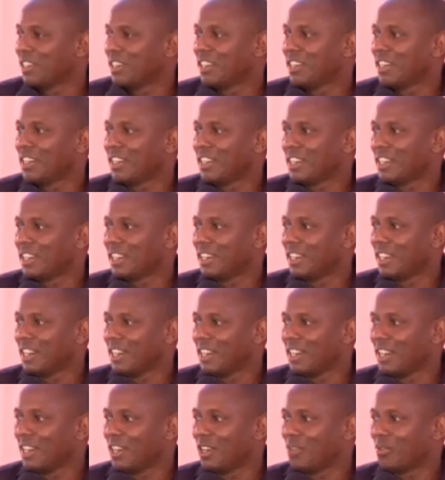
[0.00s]
and
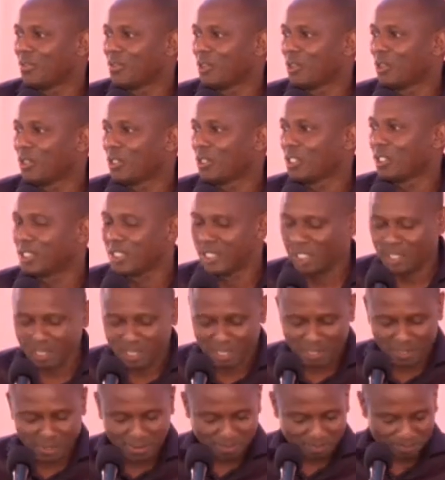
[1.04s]
uh, of course,
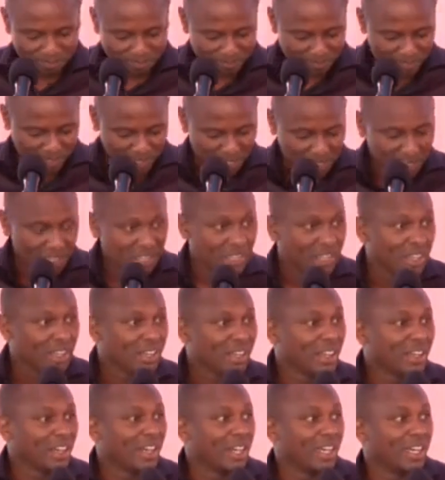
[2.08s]
uh,
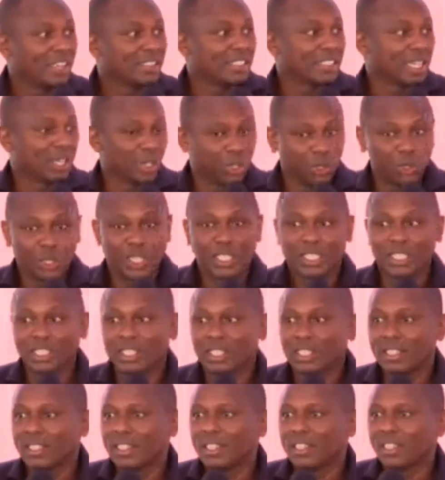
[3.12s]
uh, security.
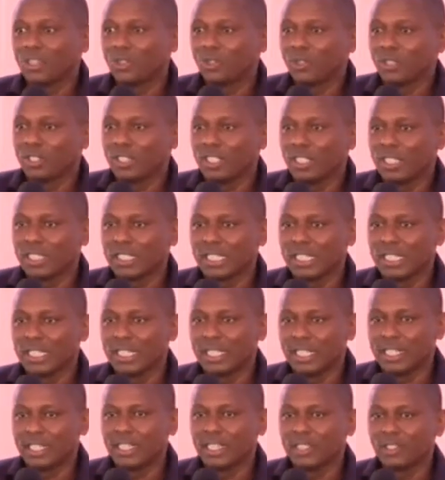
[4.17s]
I know CS
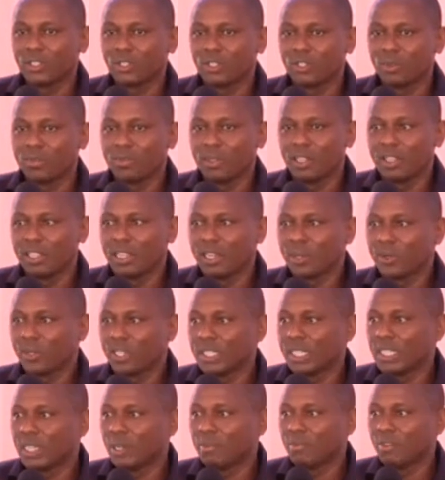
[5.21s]
Kindiki has also been there quite
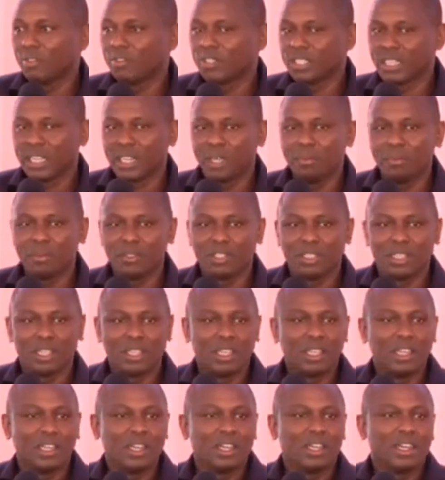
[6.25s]
a number of times.
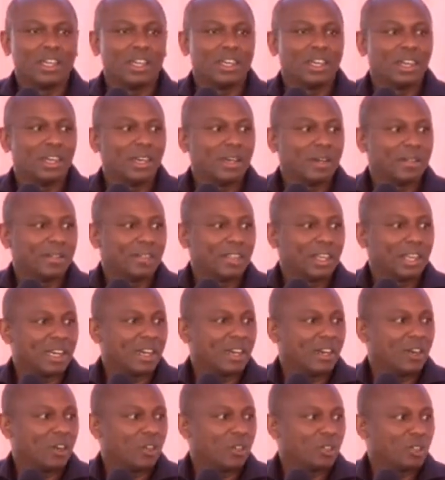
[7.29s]
Uh, there
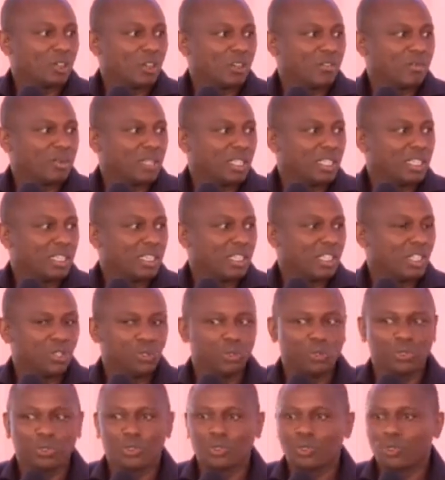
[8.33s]
also have been
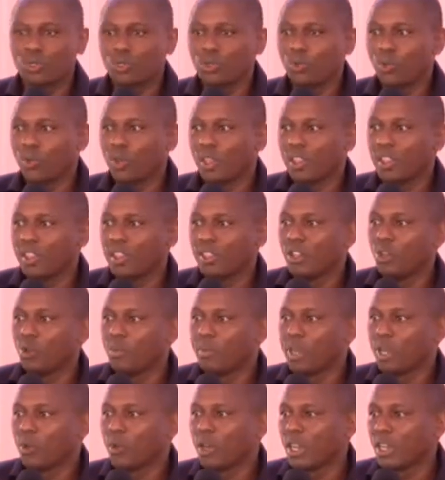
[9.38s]
issues to do with
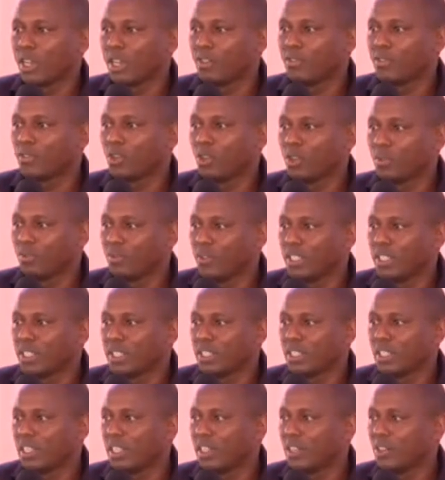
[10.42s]
human wildlife
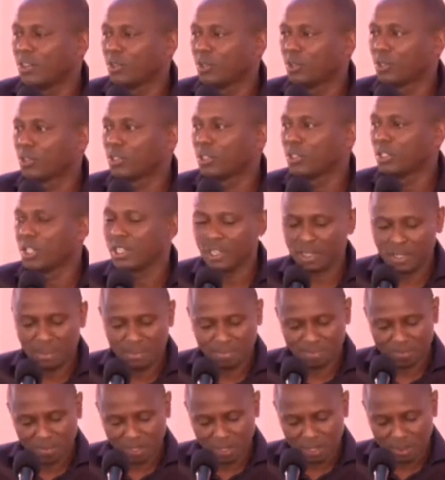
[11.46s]
conflict, and those
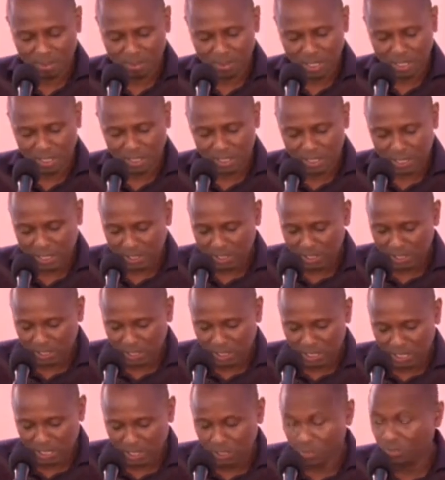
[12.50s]
um, the ministers
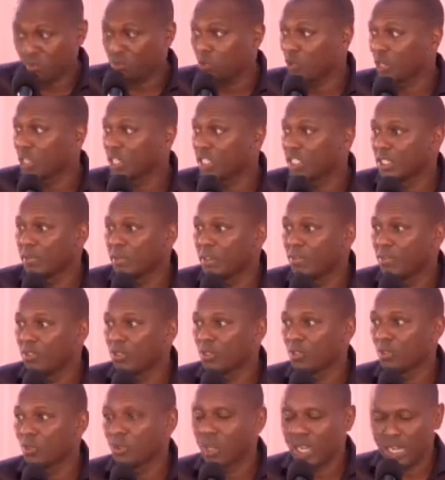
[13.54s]
in charge of tourism have
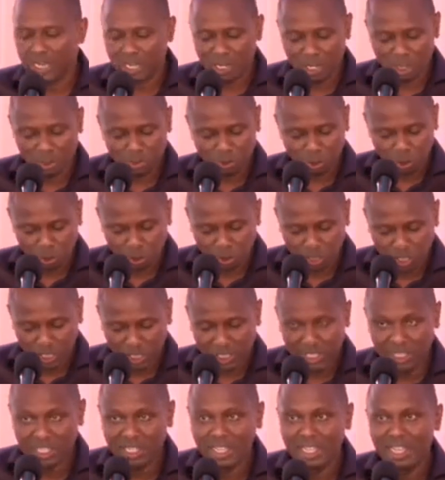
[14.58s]
also had an
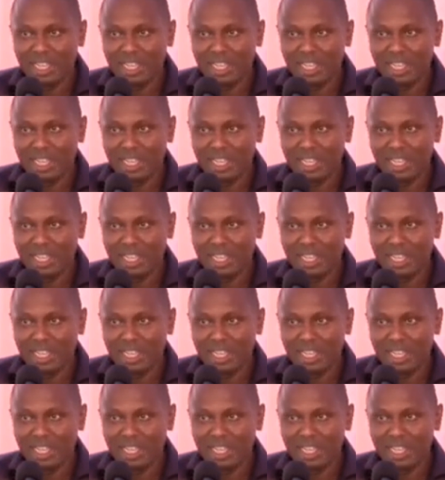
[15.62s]
opportunity.